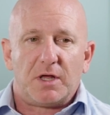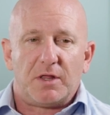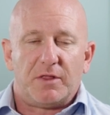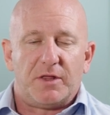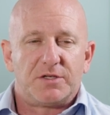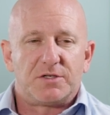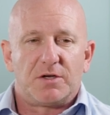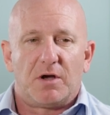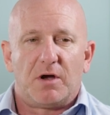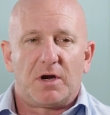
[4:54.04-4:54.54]

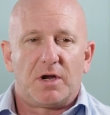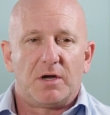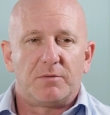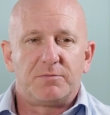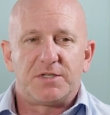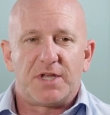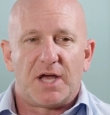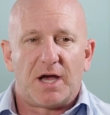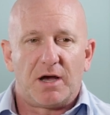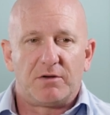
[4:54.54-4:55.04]
This all
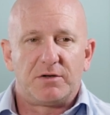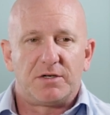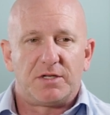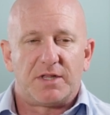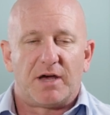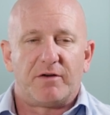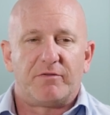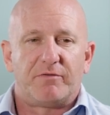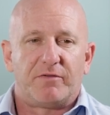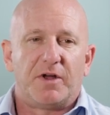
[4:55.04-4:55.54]
comes down to
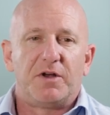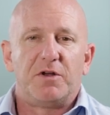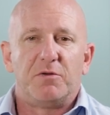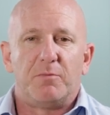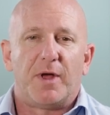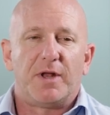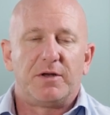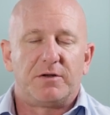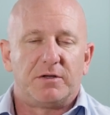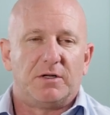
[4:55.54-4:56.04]
that
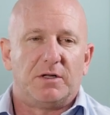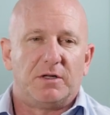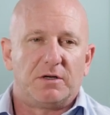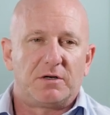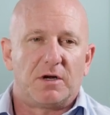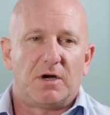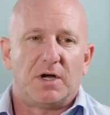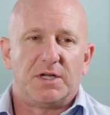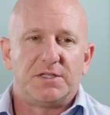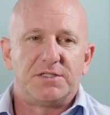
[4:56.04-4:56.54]
fundamental
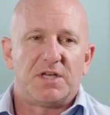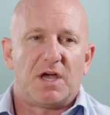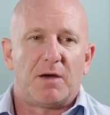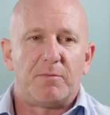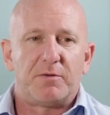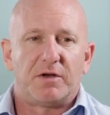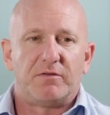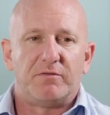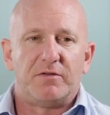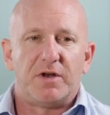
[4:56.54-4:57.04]

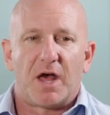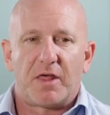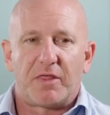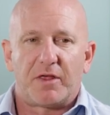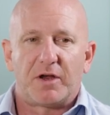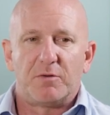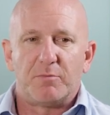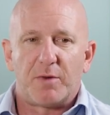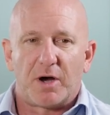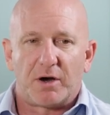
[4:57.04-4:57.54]
concept of
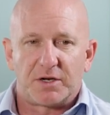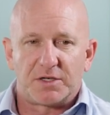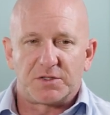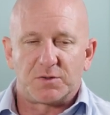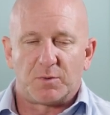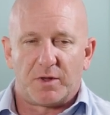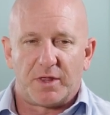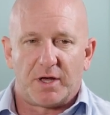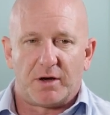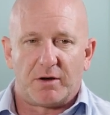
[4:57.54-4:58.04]
nothing about
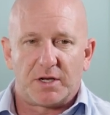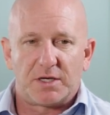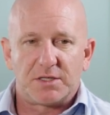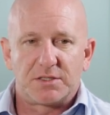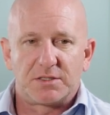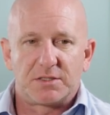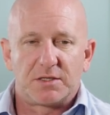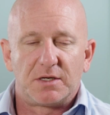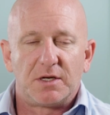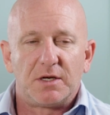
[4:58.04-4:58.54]
us without
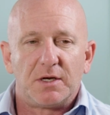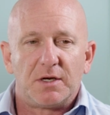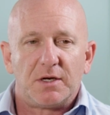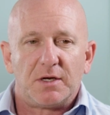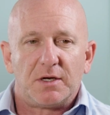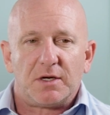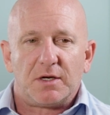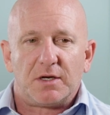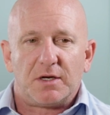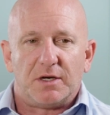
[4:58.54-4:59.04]
us.
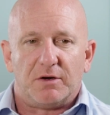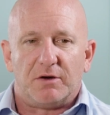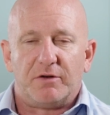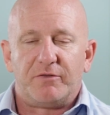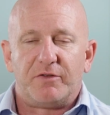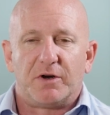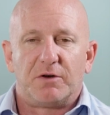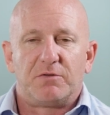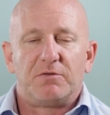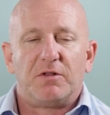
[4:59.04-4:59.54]

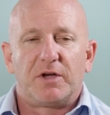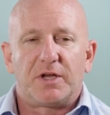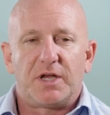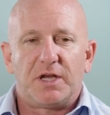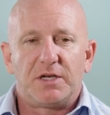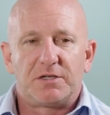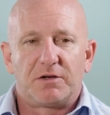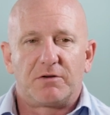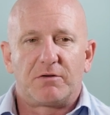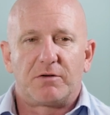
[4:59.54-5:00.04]
If you're
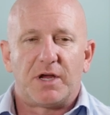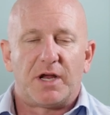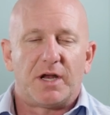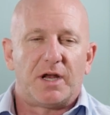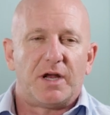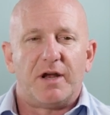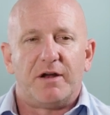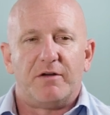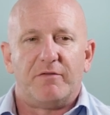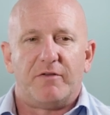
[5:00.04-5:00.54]
looking to create
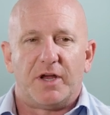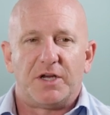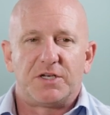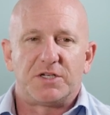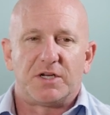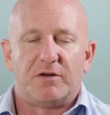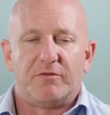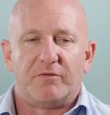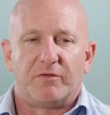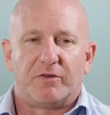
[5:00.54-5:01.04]
an
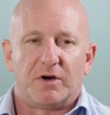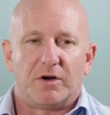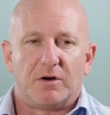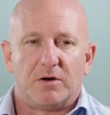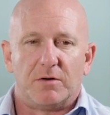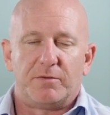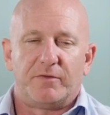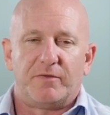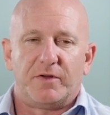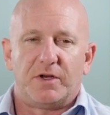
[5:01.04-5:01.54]
innovation for a
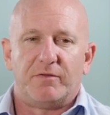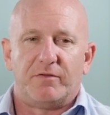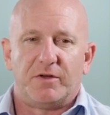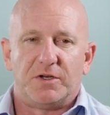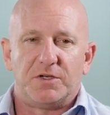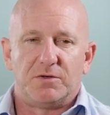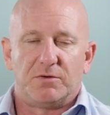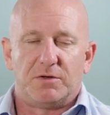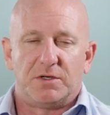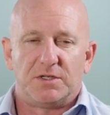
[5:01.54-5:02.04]
group of
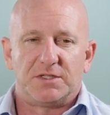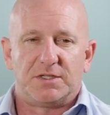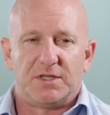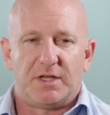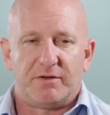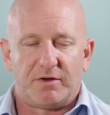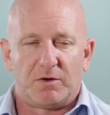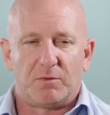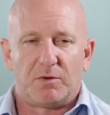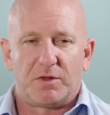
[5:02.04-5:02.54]
individuals
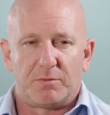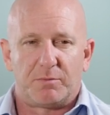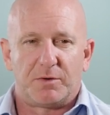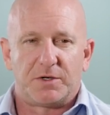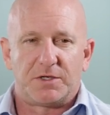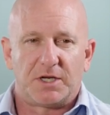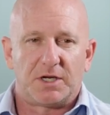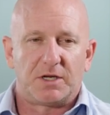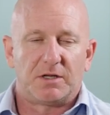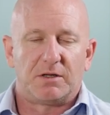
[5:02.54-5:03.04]
living with a
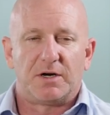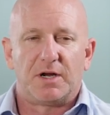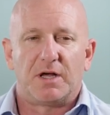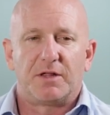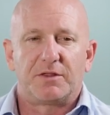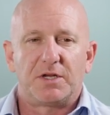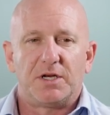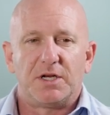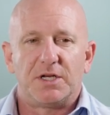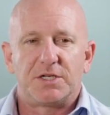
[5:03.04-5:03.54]
particular
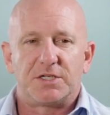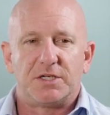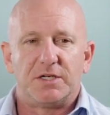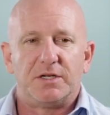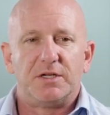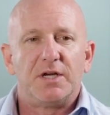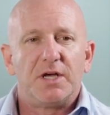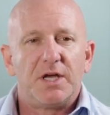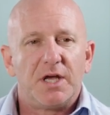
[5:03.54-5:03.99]
health condition,